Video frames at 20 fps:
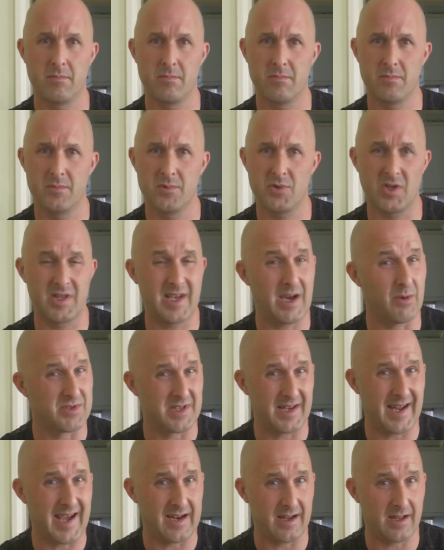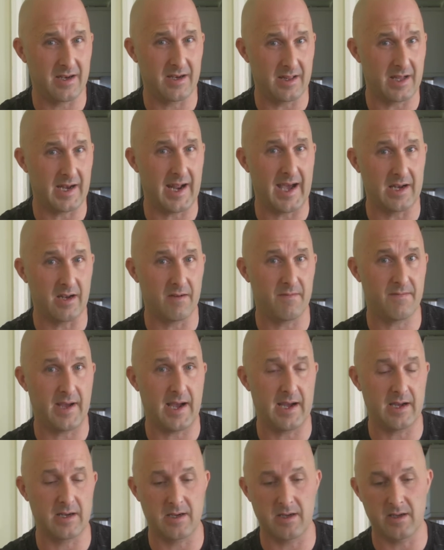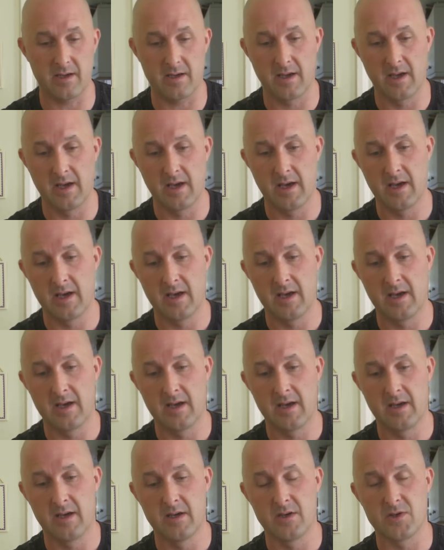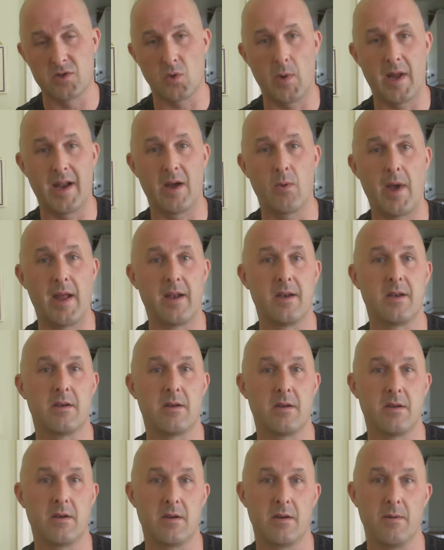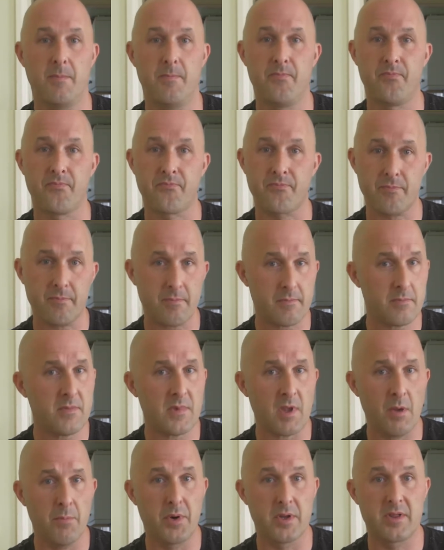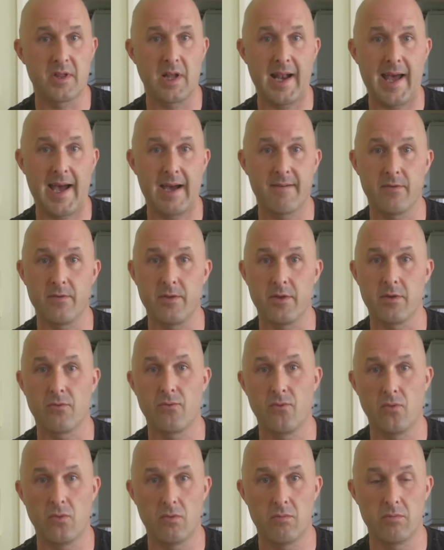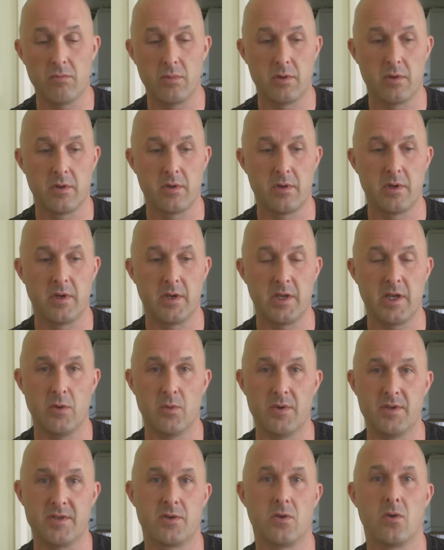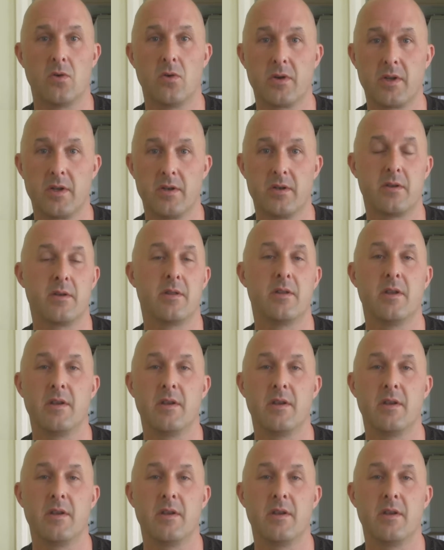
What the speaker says: So that was another added factor. So when I went to put the lav on the groom, he was talking to the